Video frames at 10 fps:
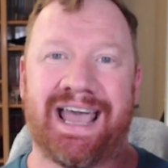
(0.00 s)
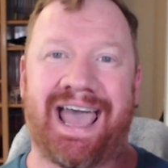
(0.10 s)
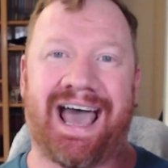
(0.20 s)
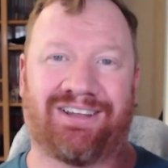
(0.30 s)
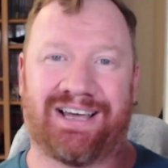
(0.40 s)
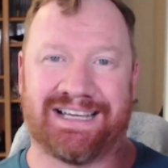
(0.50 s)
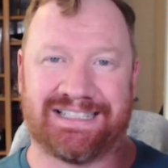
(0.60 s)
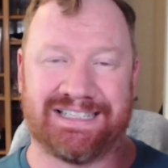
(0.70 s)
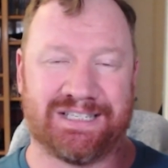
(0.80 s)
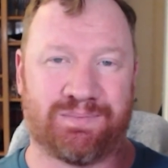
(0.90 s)

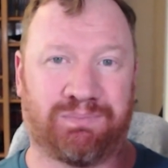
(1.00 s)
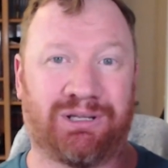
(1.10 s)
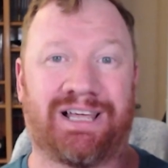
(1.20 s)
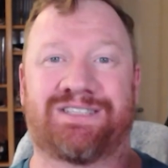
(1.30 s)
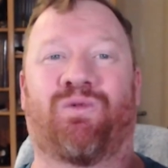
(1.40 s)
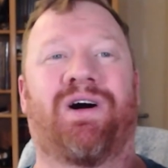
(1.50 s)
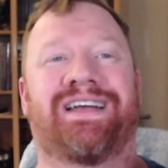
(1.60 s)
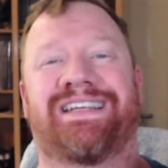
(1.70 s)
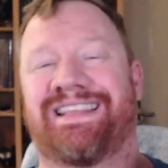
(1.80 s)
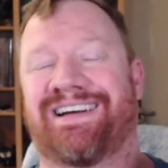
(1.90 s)
allies these
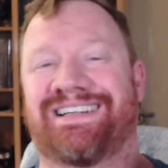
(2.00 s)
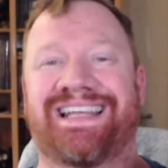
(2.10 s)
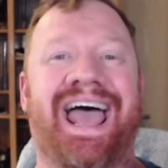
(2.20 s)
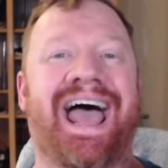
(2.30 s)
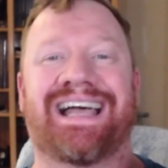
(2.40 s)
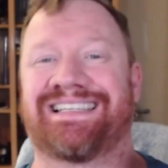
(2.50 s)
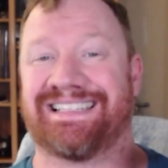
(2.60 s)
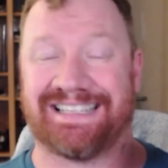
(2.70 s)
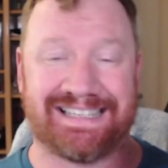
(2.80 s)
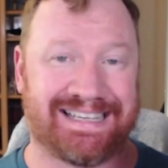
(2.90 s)
+1 to their attacks
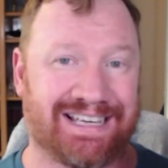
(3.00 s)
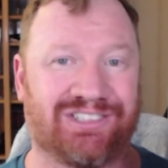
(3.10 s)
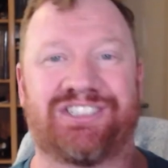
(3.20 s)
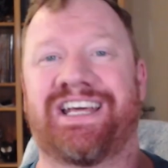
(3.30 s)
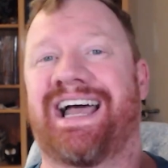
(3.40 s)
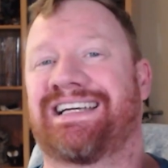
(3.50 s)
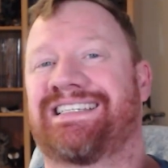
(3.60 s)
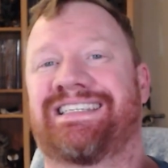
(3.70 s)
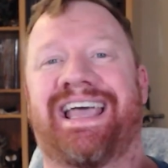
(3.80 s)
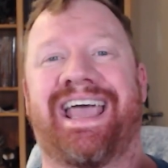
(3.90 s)
and skill
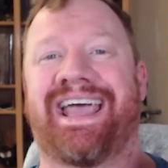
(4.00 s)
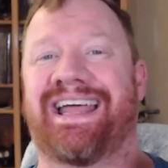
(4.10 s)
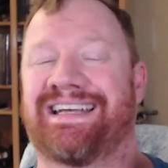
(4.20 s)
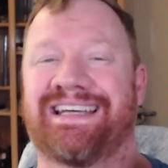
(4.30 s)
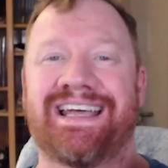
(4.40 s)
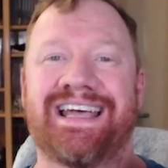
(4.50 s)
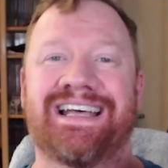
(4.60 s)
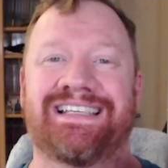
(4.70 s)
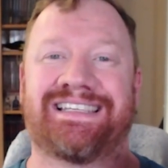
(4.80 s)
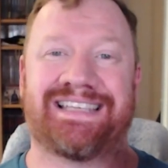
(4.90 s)
checks and
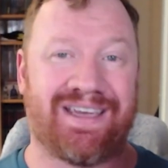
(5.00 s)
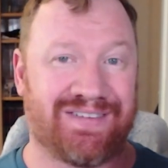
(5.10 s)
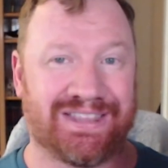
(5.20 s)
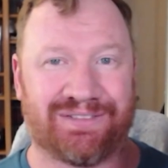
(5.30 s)
saving